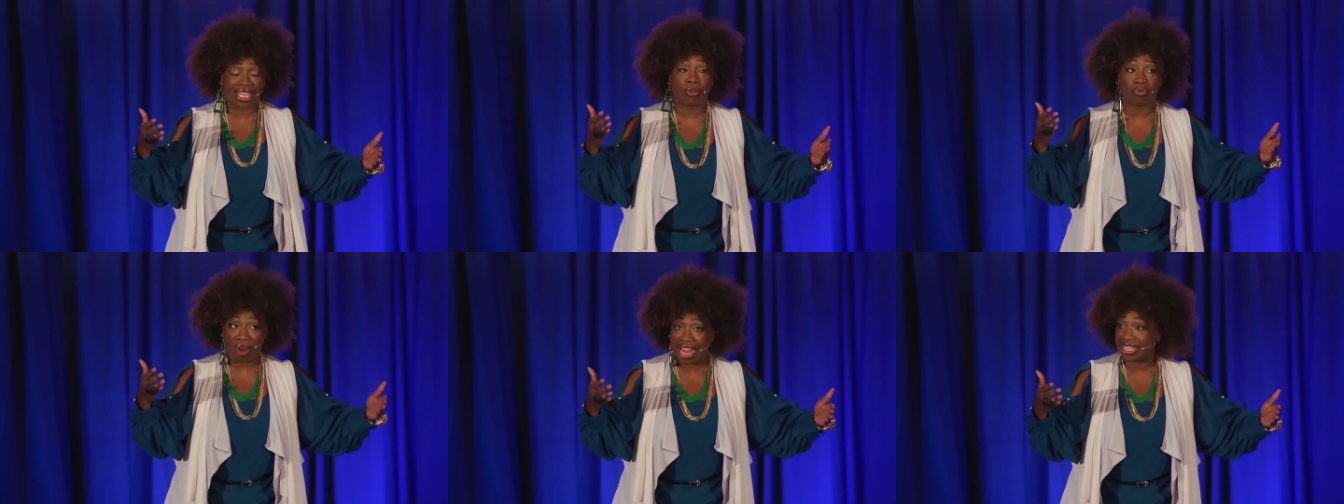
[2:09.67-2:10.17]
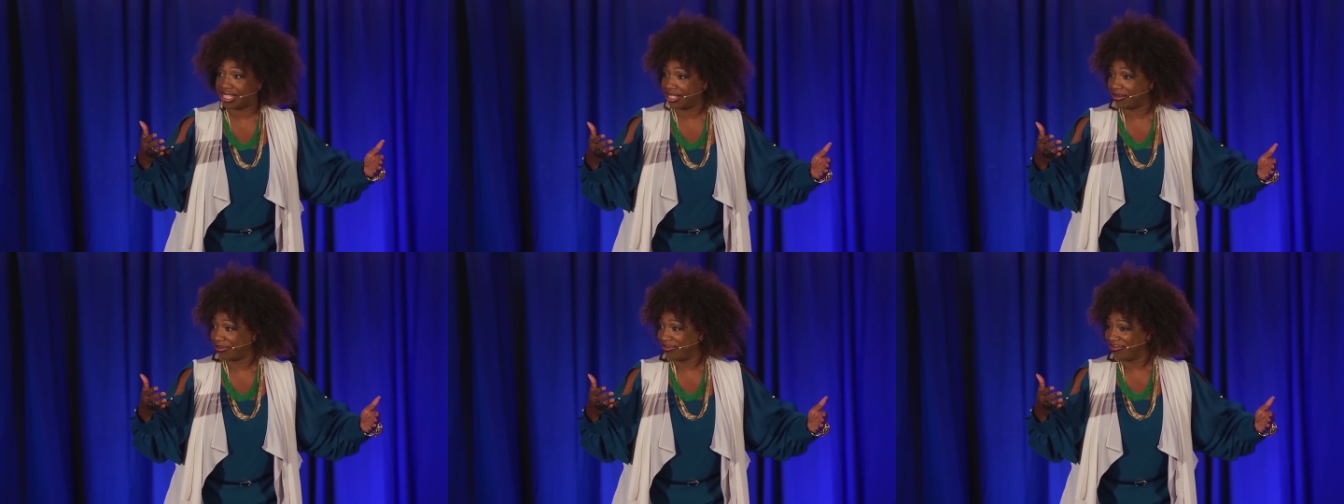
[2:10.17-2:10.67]
again, right?
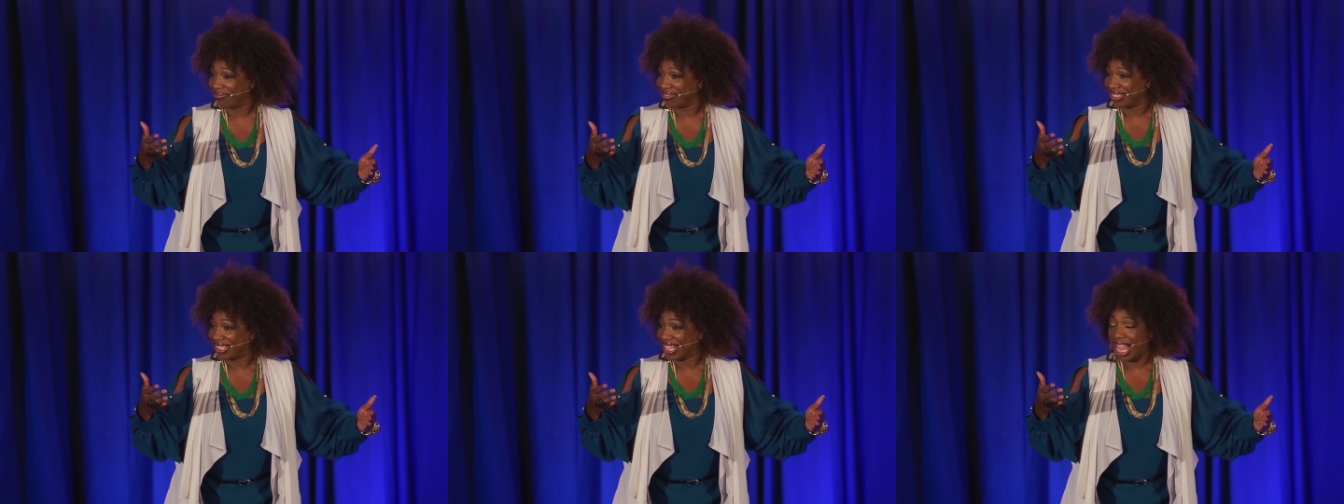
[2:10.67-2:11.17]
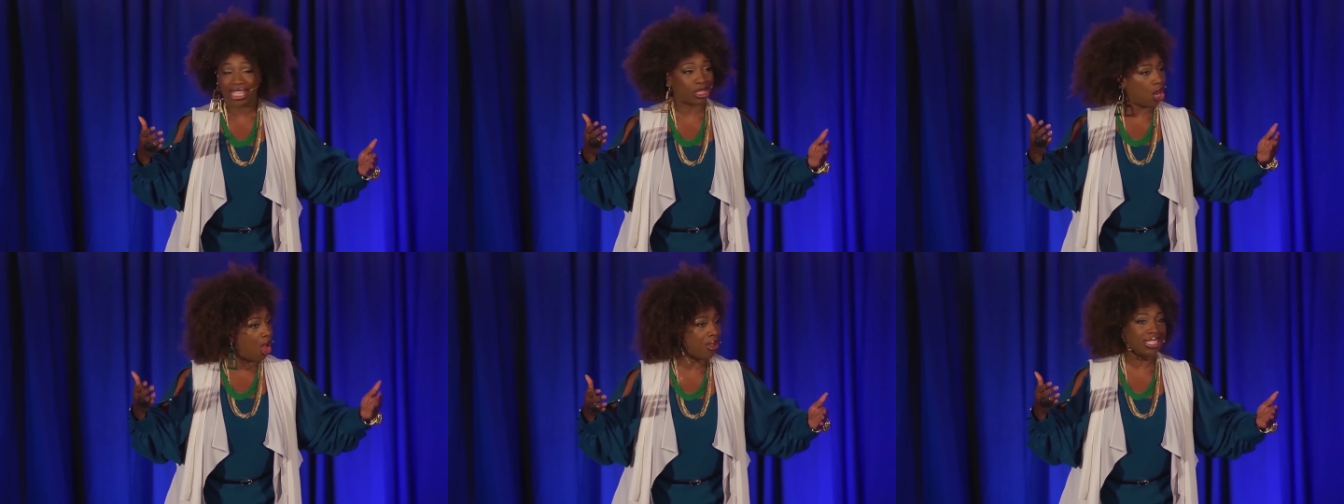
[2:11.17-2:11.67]
As
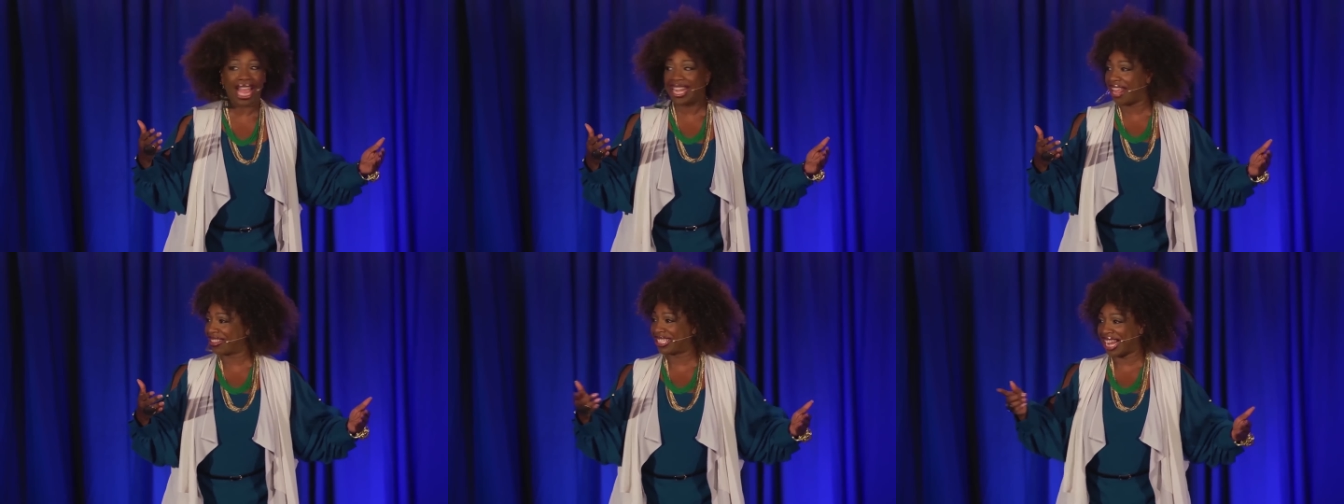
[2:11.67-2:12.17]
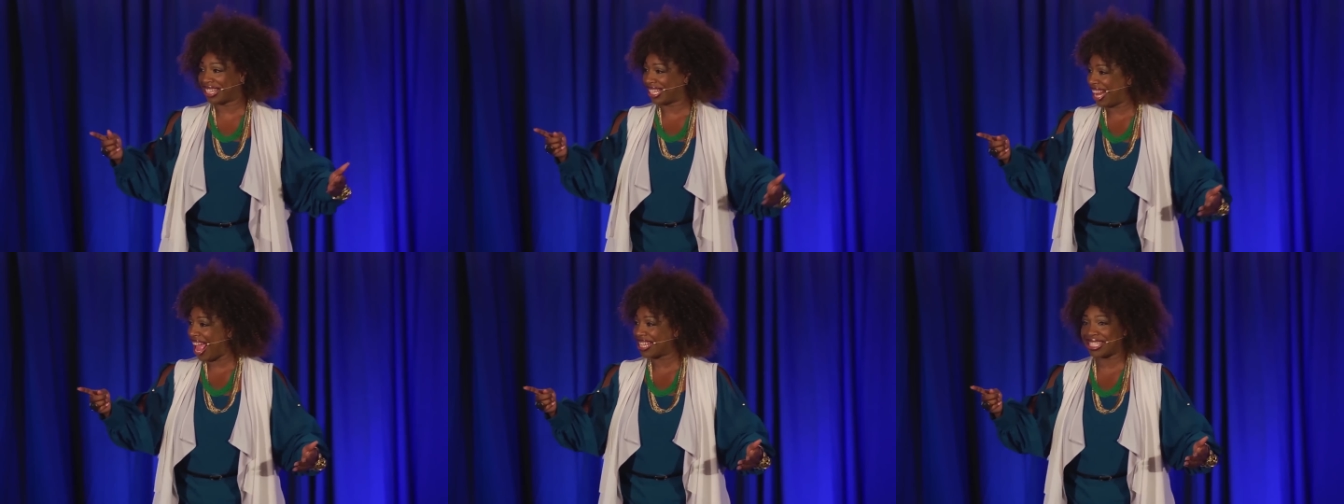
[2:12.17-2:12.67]
long as I don't have to take the
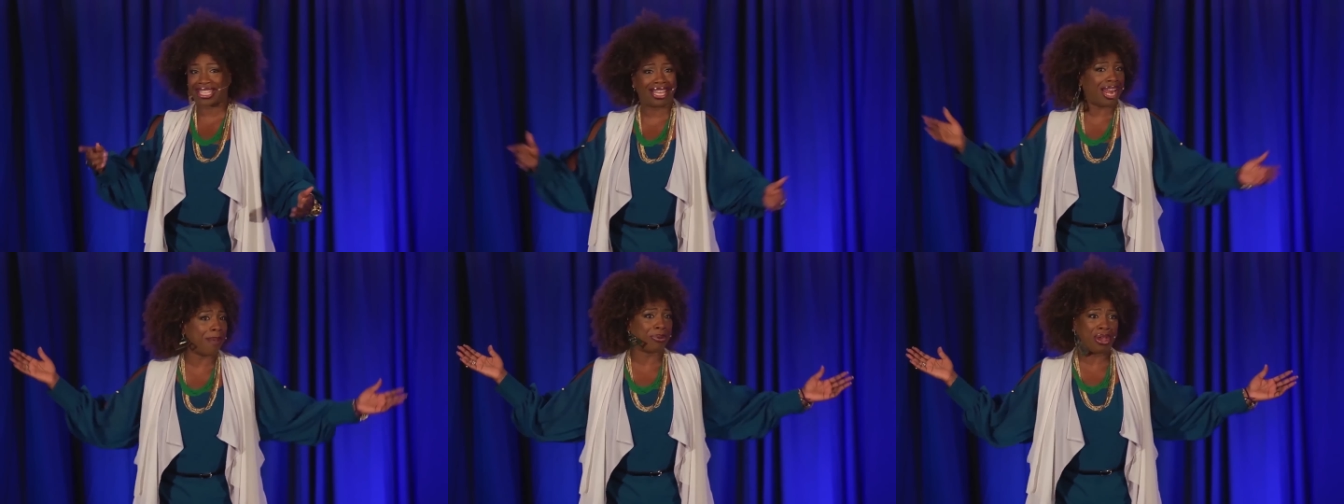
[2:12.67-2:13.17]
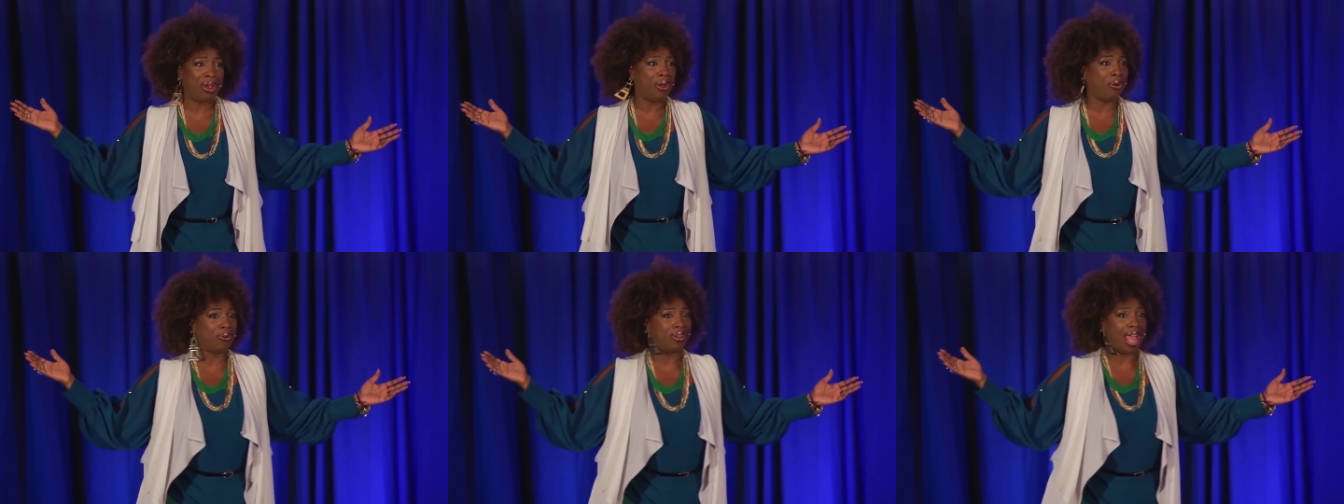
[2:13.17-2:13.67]
class again, I'm
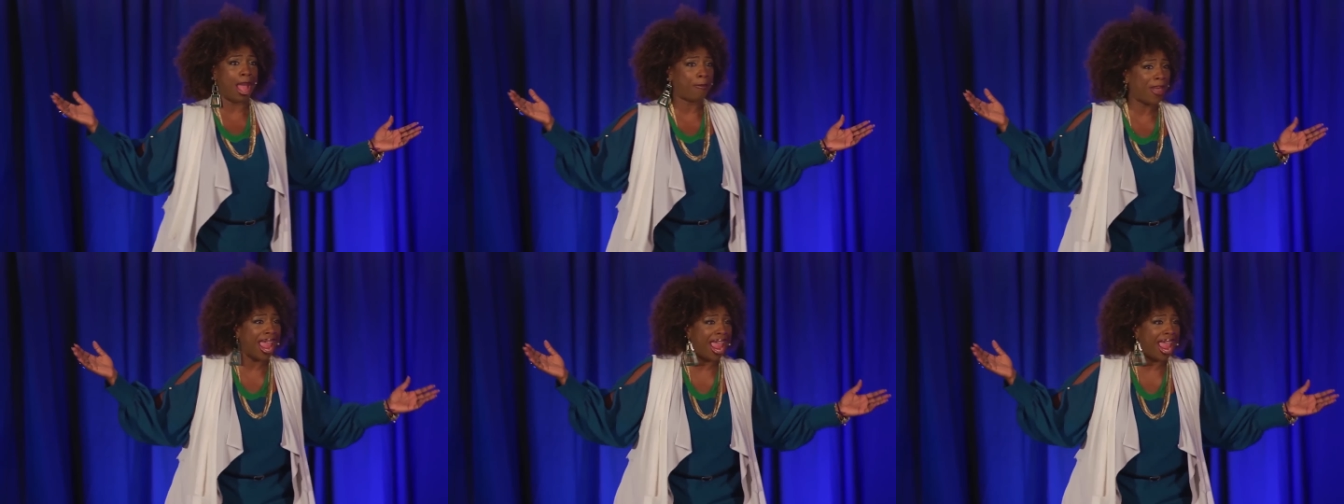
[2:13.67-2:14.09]
cool. I